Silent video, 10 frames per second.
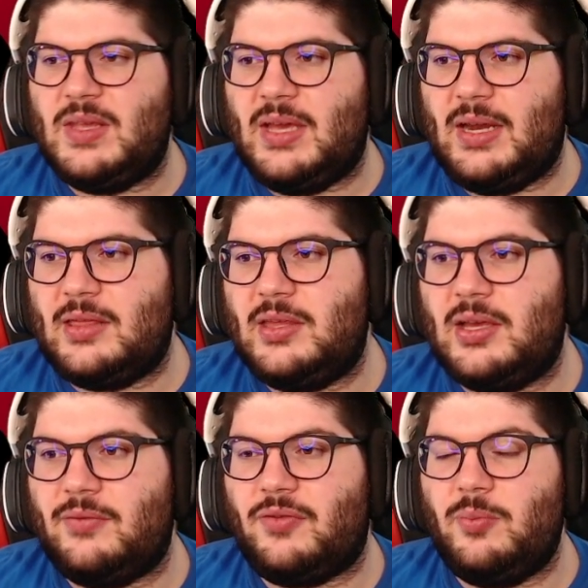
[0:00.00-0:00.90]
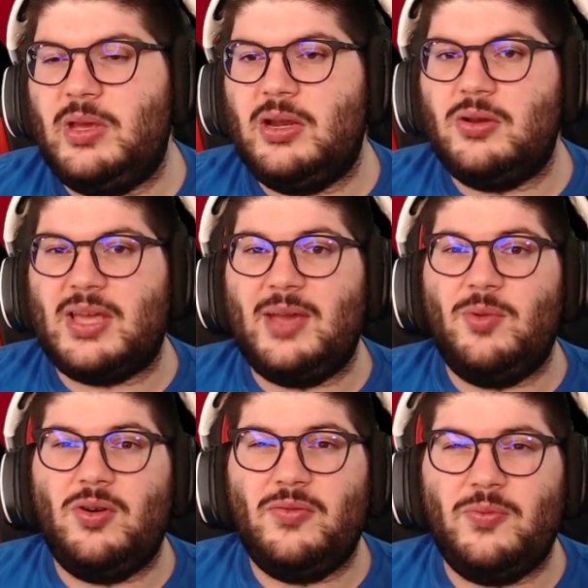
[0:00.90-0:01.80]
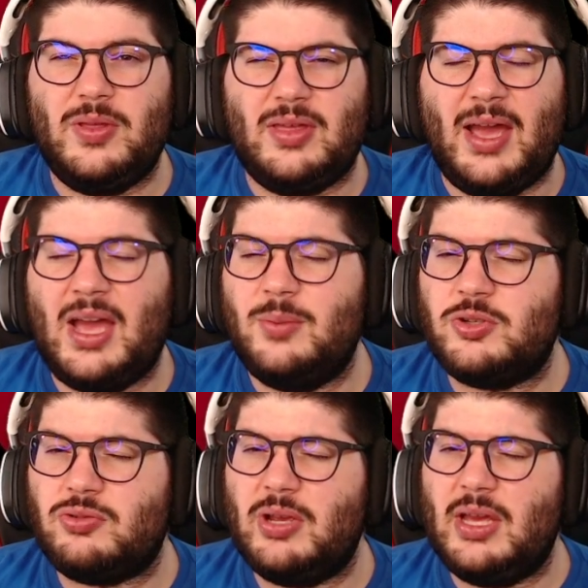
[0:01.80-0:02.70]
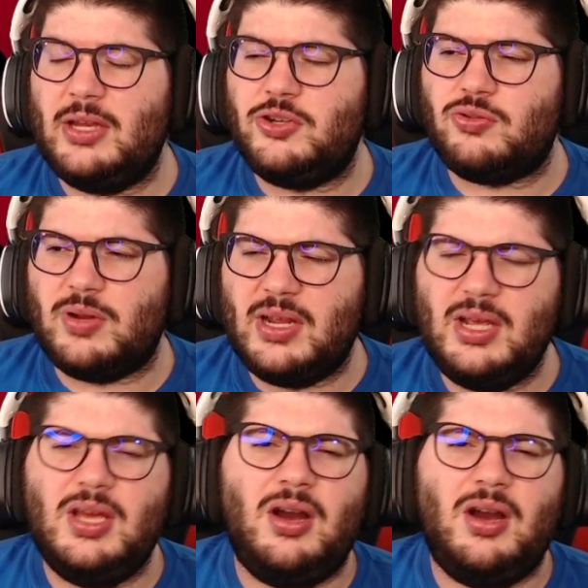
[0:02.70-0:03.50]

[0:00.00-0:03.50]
And I think Firmino came off with a hamstring injury.